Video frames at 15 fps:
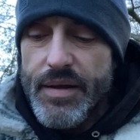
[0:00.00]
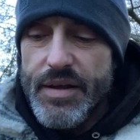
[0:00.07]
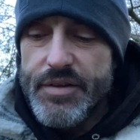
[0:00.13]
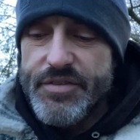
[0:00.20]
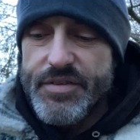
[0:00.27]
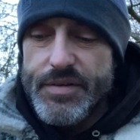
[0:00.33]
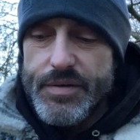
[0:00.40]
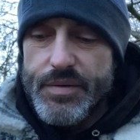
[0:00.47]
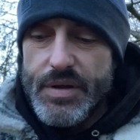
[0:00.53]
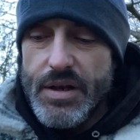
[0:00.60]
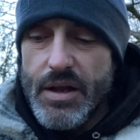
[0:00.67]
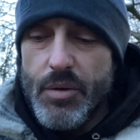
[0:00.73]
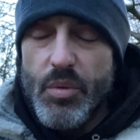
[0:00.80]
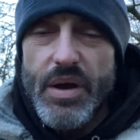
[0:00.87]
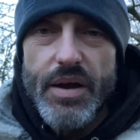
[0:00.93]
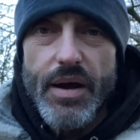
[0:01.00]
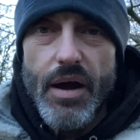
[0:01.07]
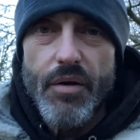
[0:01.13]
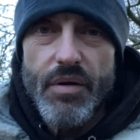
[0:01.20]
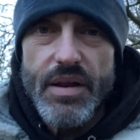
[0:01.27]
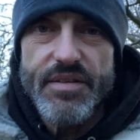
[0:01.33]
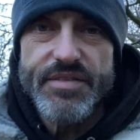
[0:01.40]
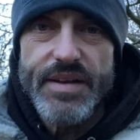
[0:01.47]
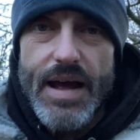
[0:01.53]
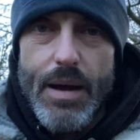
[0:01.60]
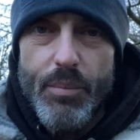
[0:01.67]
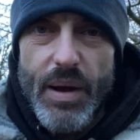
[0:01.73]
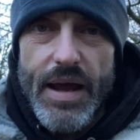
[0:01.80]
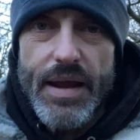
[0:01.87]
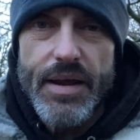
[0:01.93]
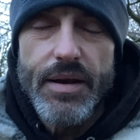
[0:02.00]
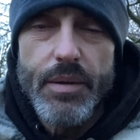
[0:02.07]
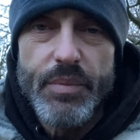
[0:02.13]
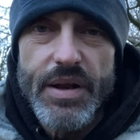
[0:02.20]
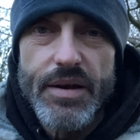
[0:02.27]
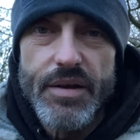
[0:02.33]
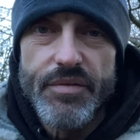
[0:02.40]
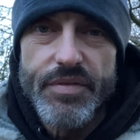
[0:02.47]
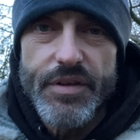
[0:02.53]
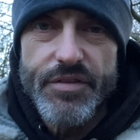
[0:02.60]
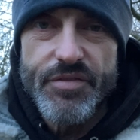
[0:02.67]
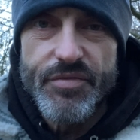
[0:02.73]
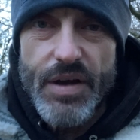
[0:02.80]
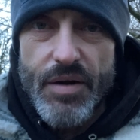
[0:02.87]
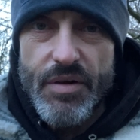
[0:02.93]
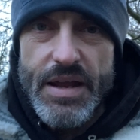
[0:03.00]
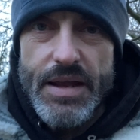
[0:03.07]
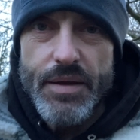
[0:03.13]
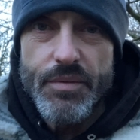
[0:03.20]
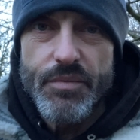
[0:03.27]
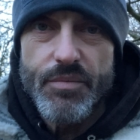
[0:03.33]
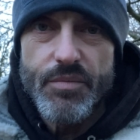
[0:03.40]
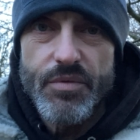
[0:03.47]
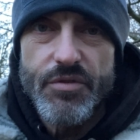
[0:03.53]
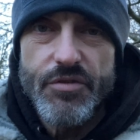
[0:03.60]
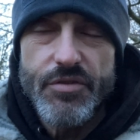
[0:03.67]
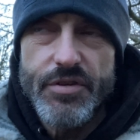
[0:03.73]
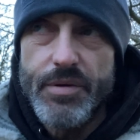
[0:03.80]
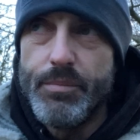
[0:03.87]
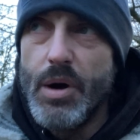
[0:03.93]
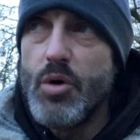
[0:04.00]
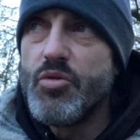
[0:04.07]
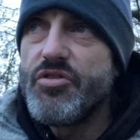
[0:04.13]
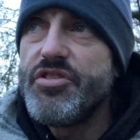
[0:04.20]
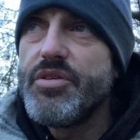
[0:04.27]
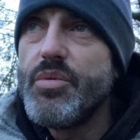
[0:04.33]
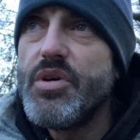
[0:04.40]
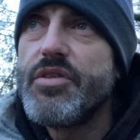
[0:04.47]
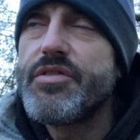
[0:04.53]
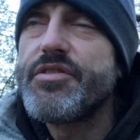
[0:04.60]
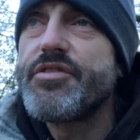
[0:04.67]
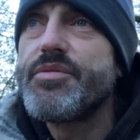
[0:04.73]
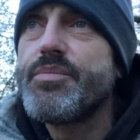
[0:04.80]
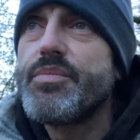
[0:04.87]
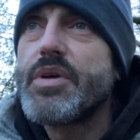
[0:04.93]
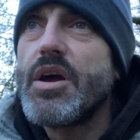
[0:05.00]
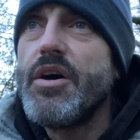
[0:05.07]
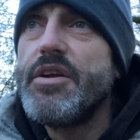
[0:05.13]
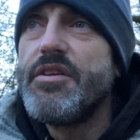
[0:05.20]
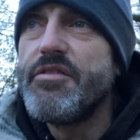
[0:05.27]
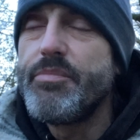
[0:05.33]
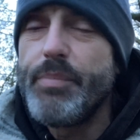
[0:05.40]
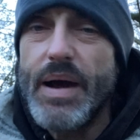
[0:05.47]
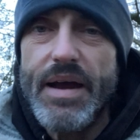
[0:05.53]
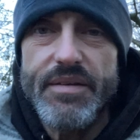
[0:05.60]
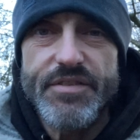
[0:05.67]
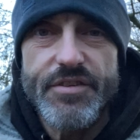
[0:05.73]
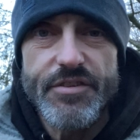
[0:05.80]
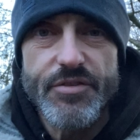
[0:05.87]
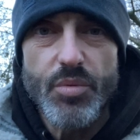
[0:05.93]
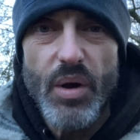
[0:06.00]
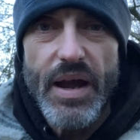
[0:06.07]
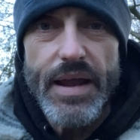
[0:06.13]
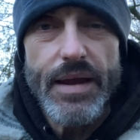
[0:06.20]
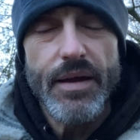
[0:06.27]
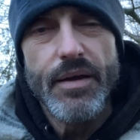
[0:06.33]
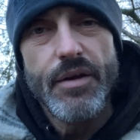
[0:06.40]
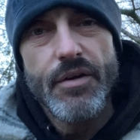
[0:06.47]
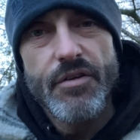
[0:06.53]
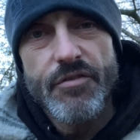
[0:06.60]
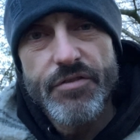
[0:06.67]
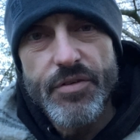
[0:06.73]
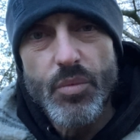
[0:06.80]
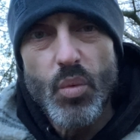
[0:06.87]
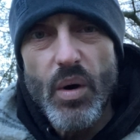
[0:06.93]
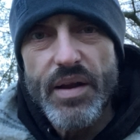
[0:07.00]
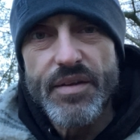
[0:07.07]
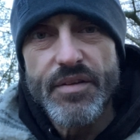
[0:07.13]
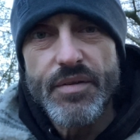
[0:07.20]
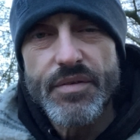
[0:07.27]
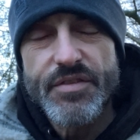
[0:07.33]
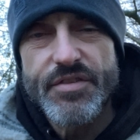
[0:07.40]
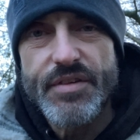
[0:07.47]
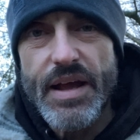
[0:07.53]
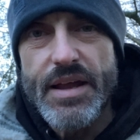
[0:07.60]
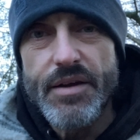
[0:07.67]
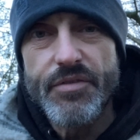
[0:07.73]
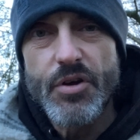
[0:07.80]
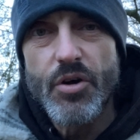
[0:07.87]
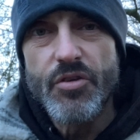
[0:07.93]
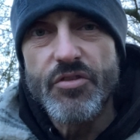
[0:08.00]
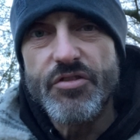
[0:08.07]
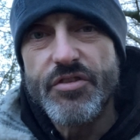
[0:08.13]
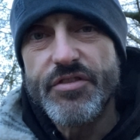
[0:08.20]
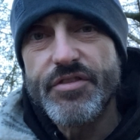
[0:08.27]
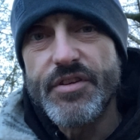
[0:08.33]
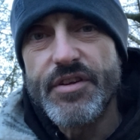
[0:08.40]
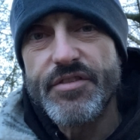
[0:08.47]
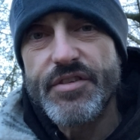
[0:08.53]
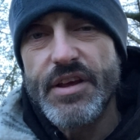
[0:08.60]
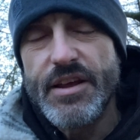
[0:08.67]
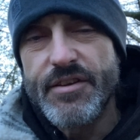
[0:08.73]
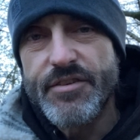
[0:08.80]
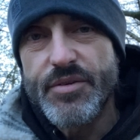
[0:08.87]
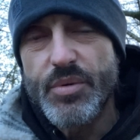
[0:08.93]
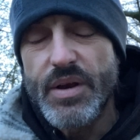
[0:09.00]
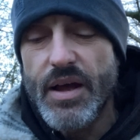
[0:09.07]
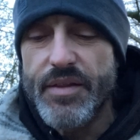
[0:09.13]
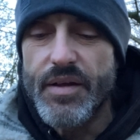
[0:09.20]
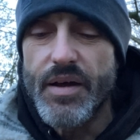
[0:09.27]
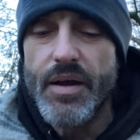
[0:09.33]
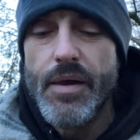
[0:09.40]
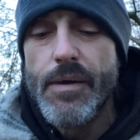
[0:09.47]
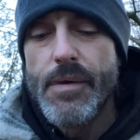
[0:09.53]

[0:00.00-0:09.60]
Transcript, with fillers: is, you know, we're currently slap bang in the middle of this very tumultuous kind of passageway from one state of consciousness into another.